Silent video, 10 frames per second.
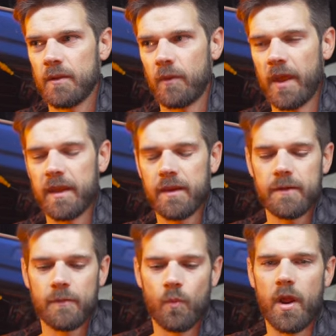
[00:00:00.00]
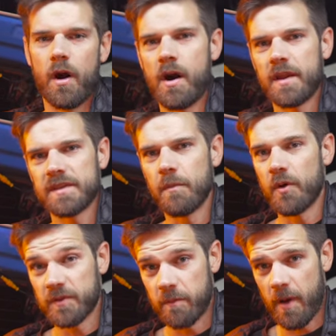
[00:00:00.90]
like what haunts
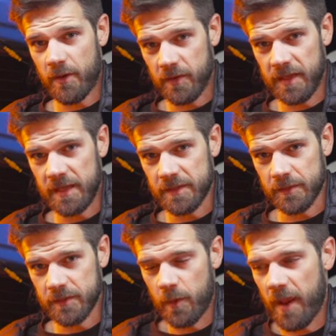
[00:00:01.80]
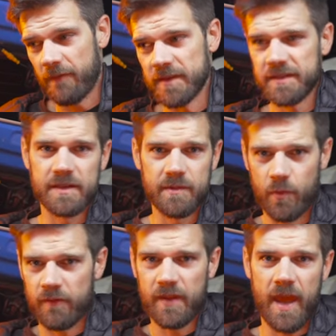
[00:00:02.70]
most modern diesels. You have this system
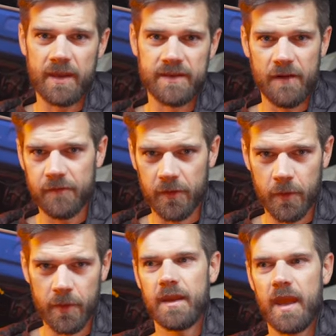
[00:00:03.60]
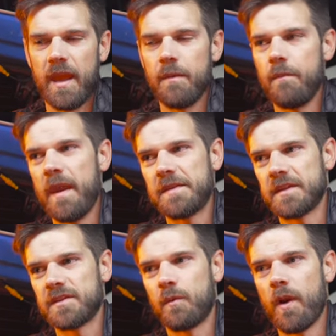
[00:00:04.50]
where you have to add D E F fluid. It makes
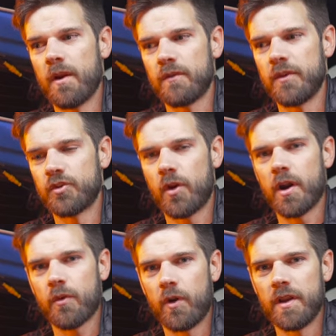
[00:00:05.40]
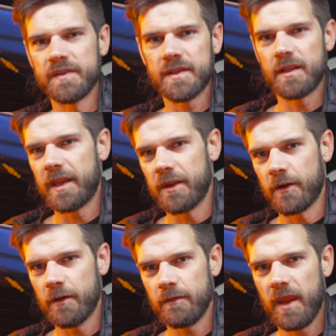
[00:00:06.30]
it to where the truck runs
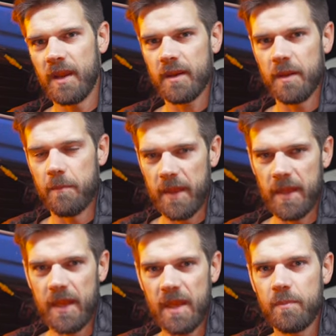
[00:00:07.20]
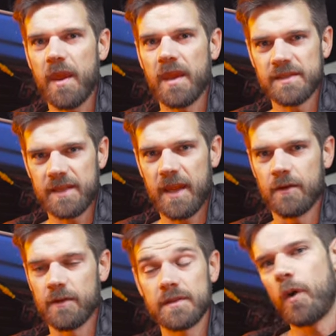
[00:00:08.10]
cleaner and it can meet E P A
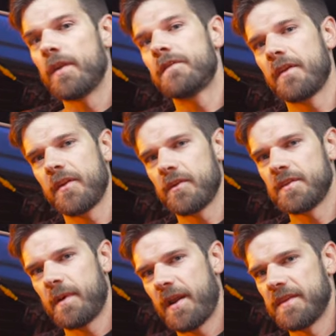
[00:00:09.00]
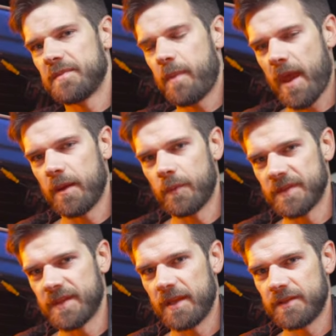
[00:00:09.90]
standards. One of the theories behind this patent
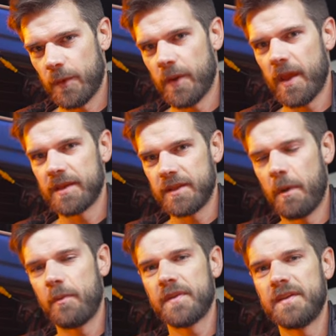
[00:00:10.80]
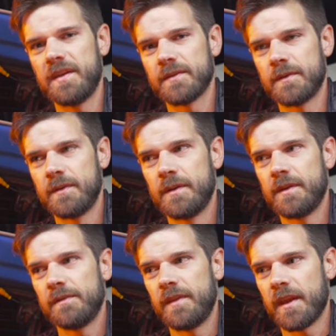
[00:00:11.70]
was that Toyota had come up with a diesel
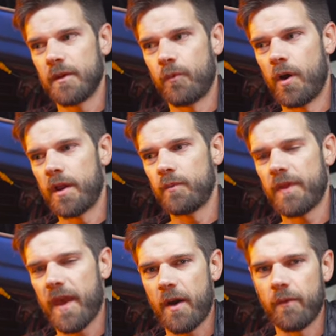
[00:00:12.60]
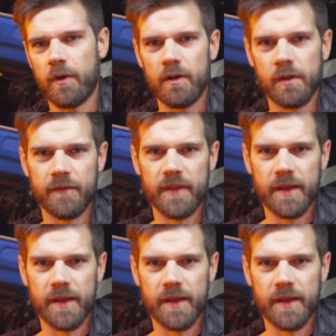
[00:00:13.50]
that could run without all of the